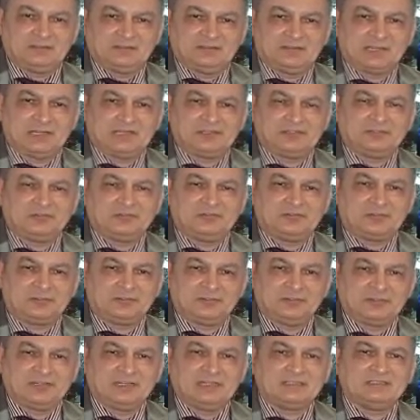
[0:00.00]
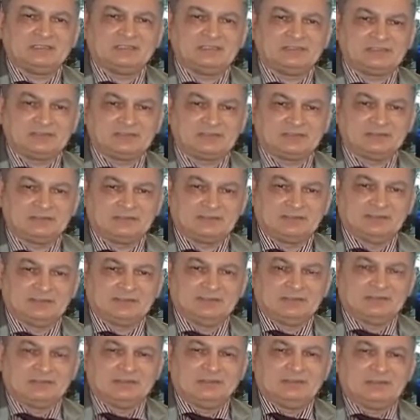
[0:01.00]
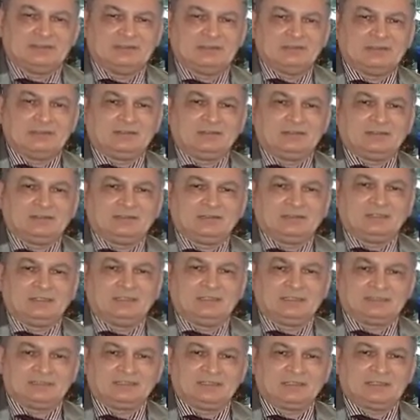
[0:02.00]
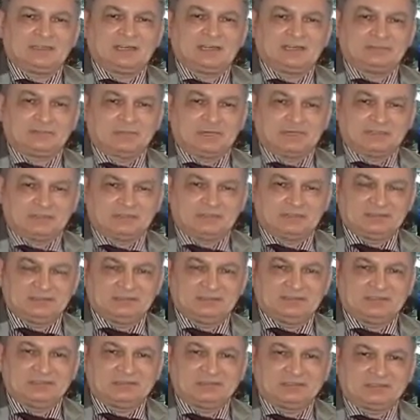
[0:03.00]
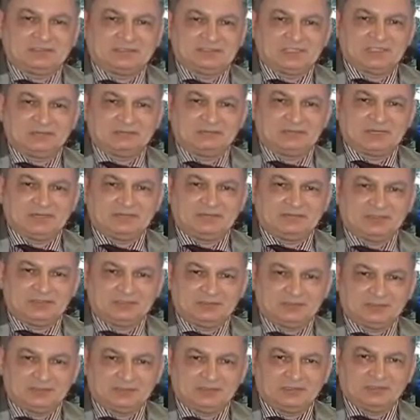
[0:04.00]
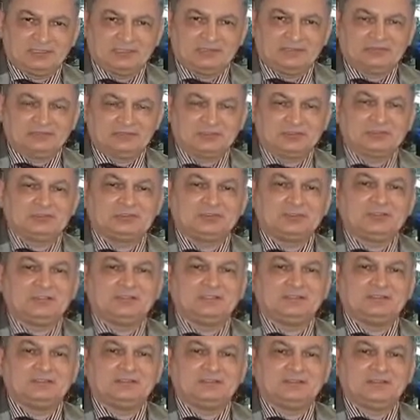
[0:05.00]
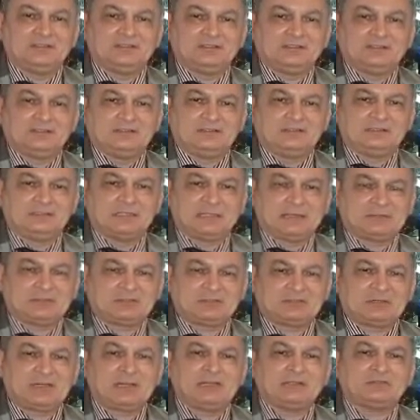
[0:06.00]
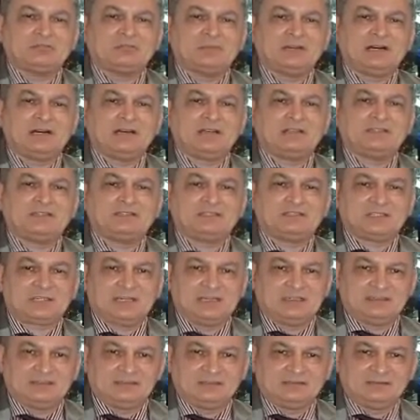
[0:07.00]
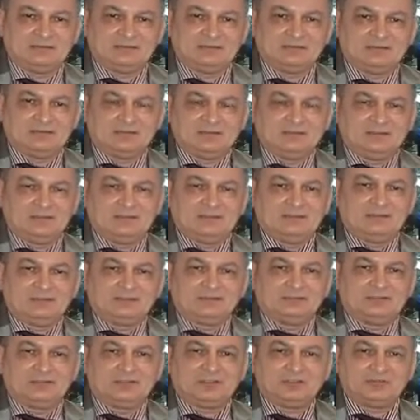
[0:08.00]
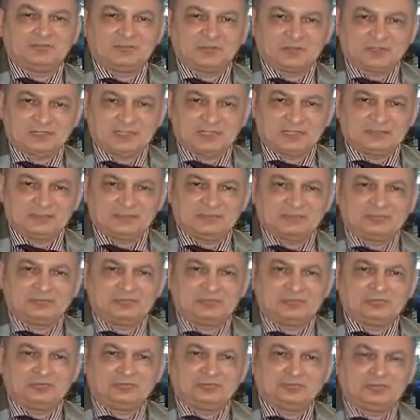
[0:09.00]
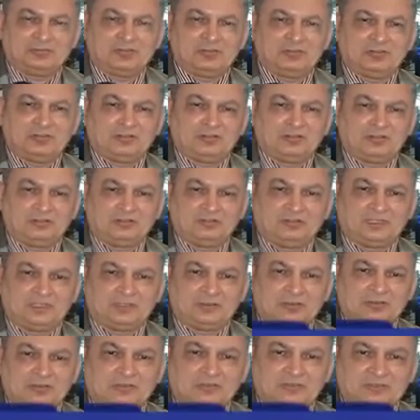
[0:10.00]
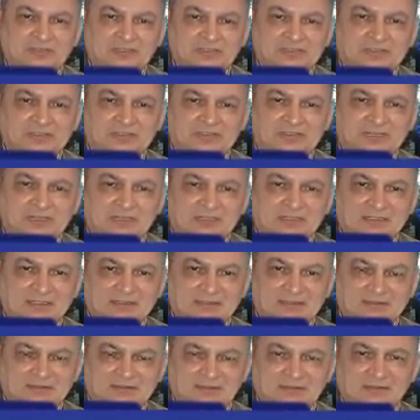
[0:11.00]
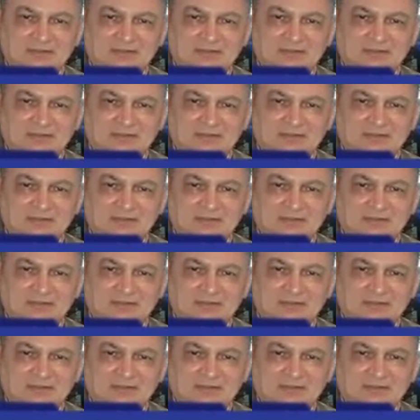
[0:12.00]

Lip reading: Thank you for your attention. Hit the like button, share my video if you enjoy it. Subscribe my channel. Don't forget to turn on the notification icon.